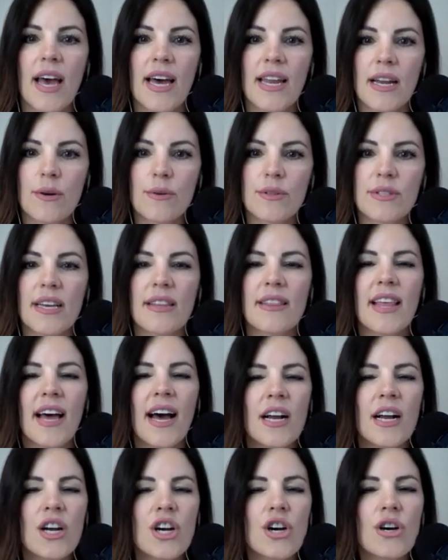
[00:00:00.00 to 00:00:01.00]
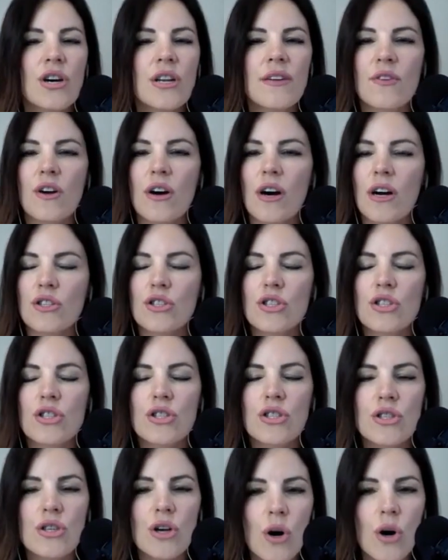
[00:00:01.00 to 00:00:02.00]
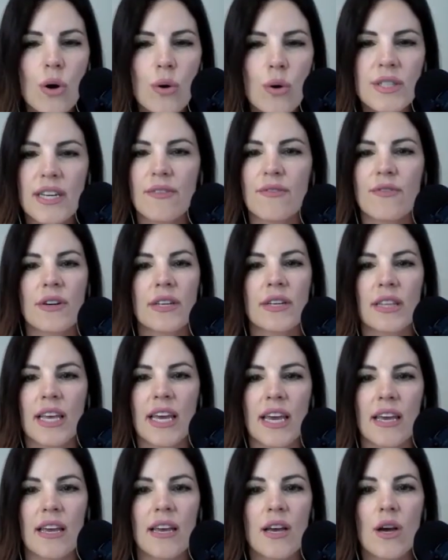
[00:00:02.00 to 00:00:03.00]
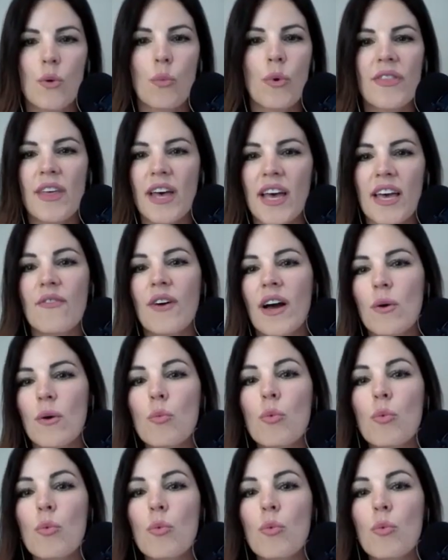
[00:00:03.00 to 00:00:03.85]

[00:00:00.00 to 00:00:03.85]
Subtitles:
And I was like, that could have gone so differently if I